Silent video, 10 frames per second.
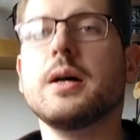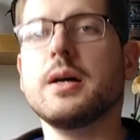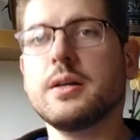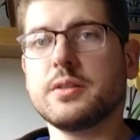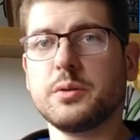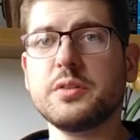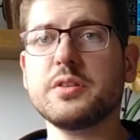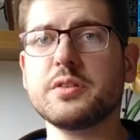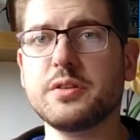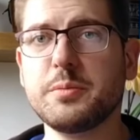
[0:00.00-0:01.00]
So this is
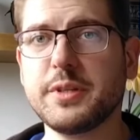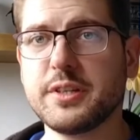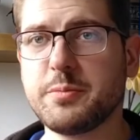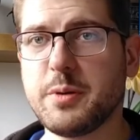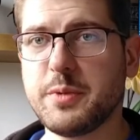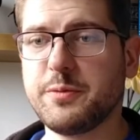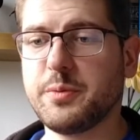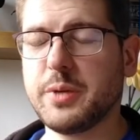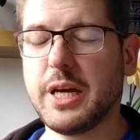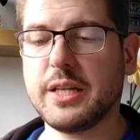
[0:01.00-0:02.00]
going to be an experiment for me,
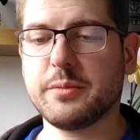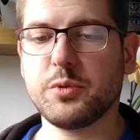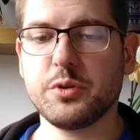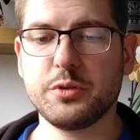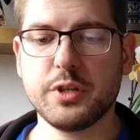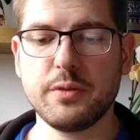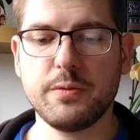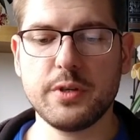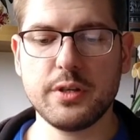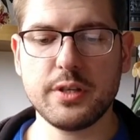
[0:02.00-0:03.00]
and I'm going to give
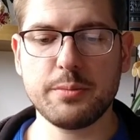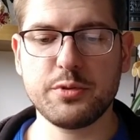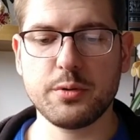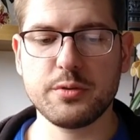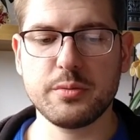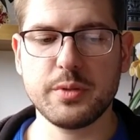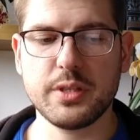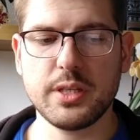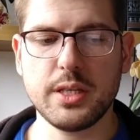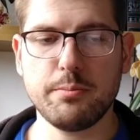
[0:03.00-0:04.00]
it
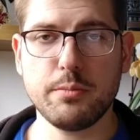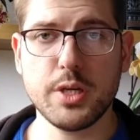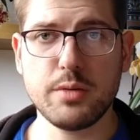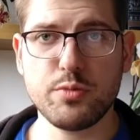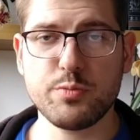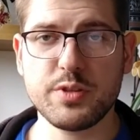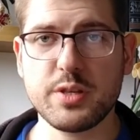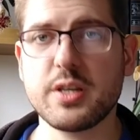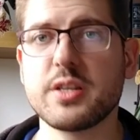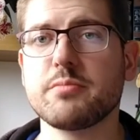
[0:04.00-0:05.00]
approximately minimum
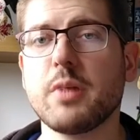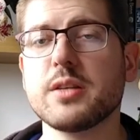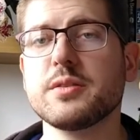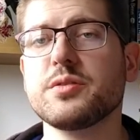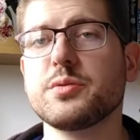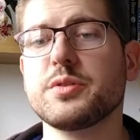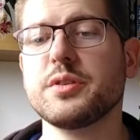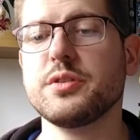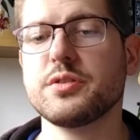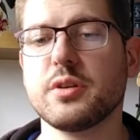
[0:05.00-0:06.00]
six months to see
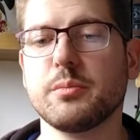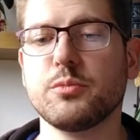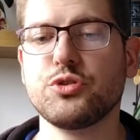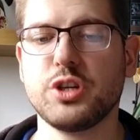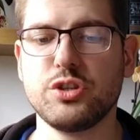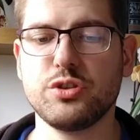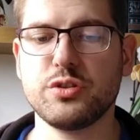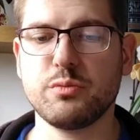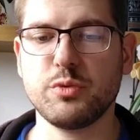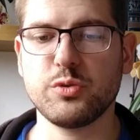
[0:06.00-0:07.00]
some changes
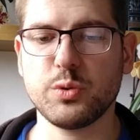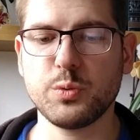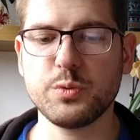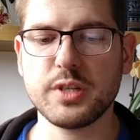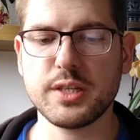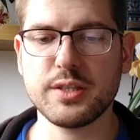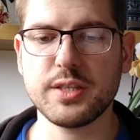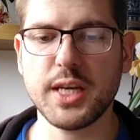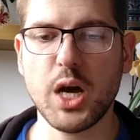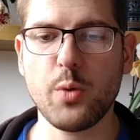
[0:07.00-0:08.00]
and results and see
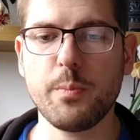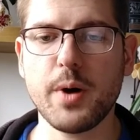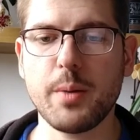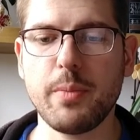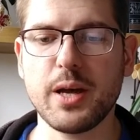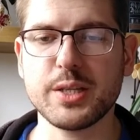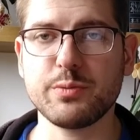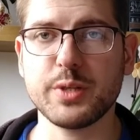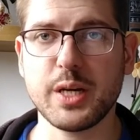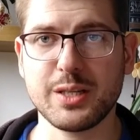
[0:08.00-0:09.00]
how my plants
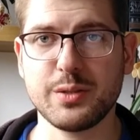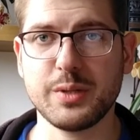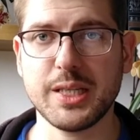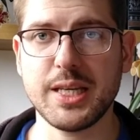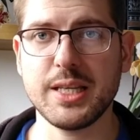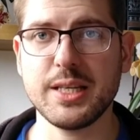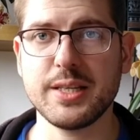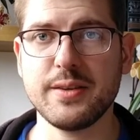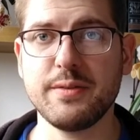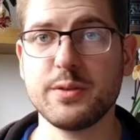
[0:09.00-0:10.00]
react to it. It, it.
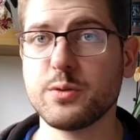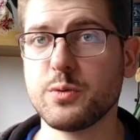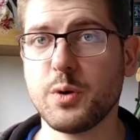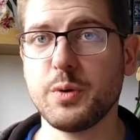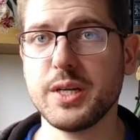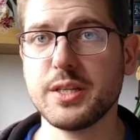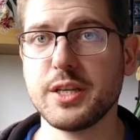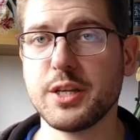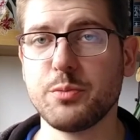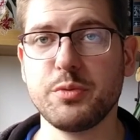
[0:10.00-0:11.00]
If it's growing, then
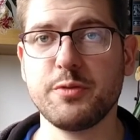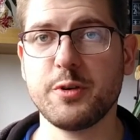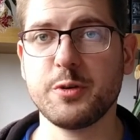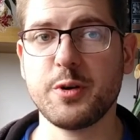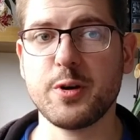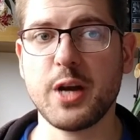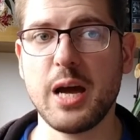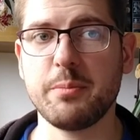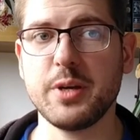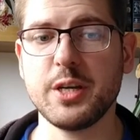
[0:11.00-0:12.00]
I'll be very, very
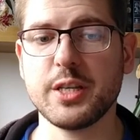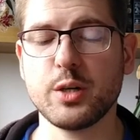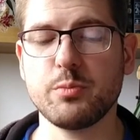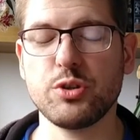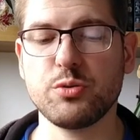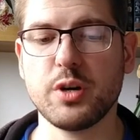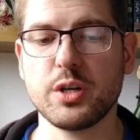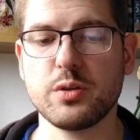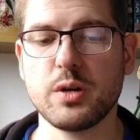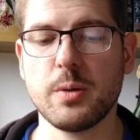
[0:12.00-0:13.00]
happy, and I'll be trying
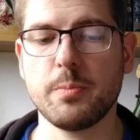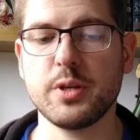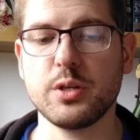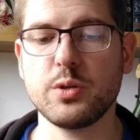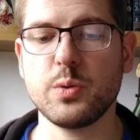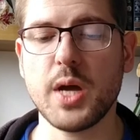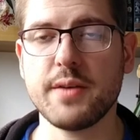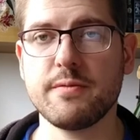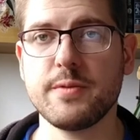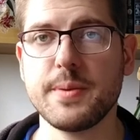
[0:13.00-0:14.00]
to update you
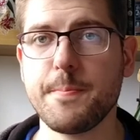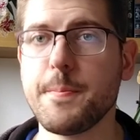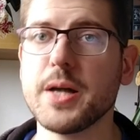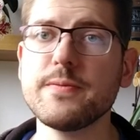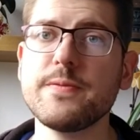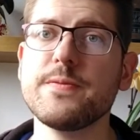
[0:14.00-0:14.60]
every month.